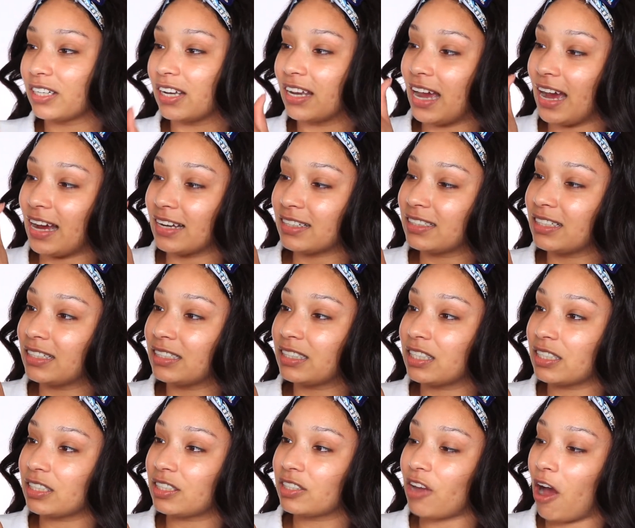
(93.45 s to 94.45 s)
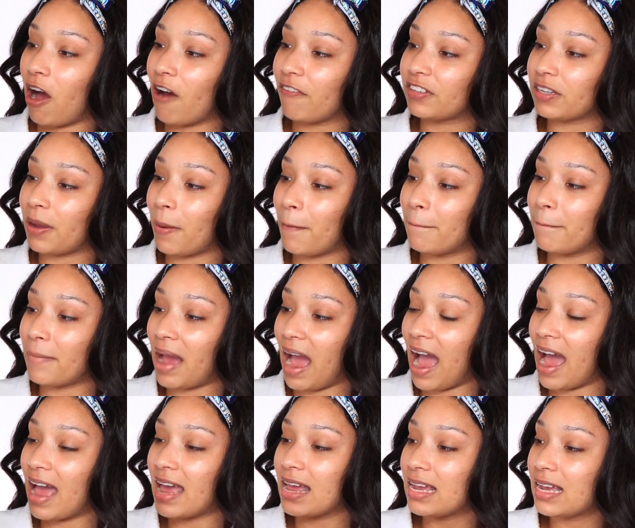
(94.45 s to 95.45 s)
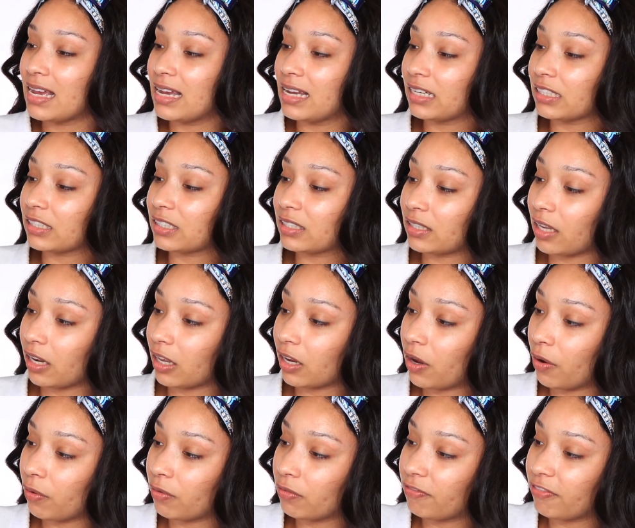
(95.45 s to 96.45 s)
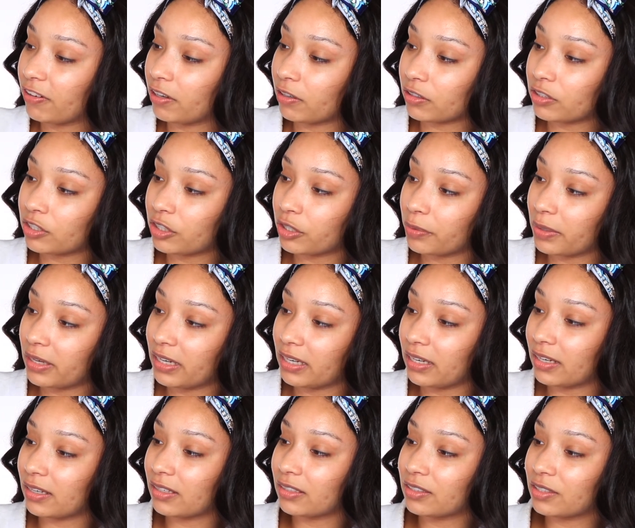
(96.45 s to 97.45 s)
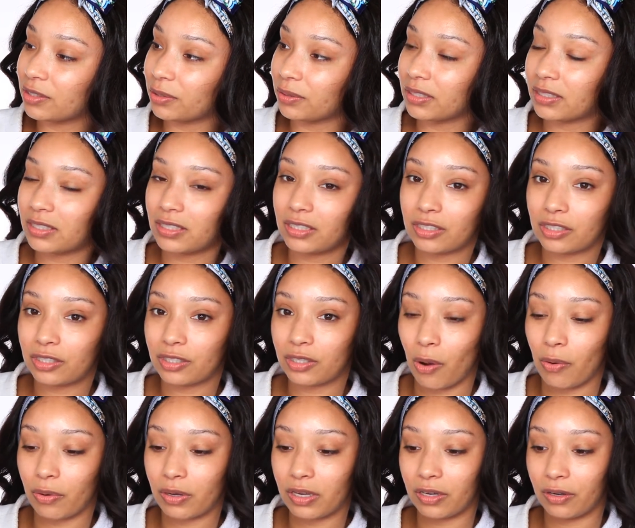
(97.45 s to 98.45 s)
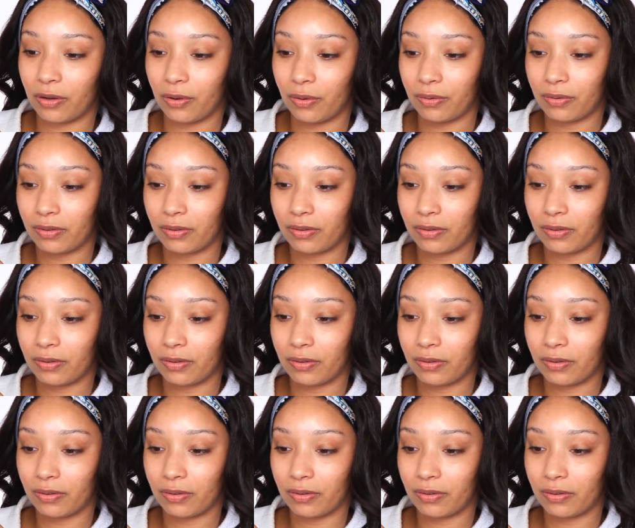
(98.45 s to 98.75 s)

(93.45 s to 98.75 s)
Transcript: It has this soft matte silicone feel to it. Dude, this is so cute.